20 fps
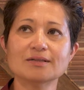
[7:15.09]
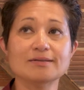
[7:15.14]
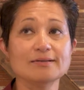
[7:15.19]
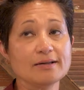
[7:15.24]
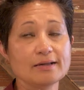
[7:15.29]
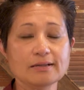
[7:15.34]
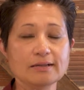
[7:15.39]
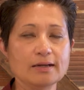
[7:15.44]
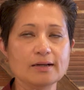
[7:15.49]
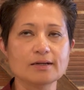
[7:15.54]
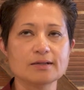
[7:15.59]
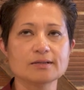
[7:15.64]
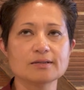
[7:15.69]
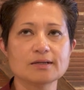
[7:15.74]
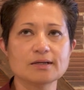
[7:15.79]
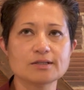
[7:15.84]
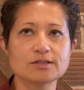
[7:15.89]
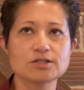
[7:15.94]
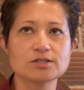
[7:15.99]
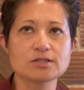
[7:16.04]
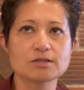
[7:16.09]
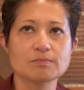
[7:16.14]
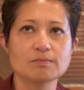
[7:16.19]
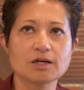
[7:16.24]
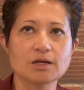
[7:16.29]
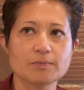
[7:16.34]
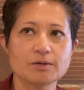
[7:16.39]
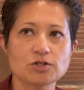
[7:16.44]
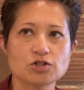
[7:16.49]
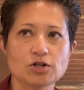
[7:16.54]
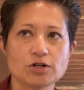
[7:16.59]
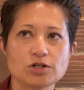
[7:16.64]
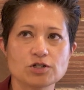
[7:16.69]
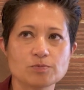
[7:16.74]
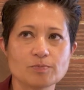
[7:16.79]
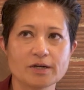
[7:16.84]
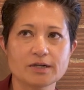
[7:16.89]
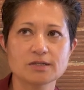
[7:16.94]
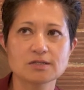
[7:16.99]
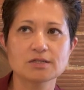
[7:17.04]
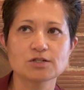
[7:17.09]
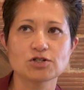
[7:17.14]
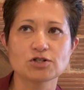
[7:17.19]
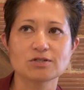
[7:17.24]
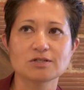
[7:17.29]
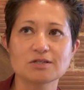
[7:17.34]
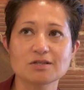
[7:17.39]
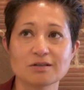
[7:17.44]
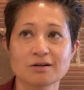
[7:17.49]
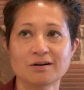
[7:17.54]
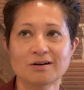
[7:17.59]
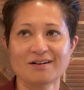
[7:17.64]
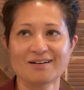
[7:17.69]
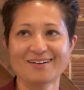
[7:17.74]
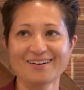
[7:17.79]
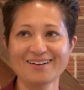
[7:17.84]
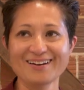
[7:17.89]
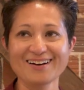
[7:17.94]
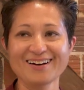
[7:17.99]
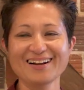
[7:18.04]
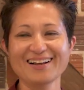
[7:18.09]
It doesn't make me change my decisions either.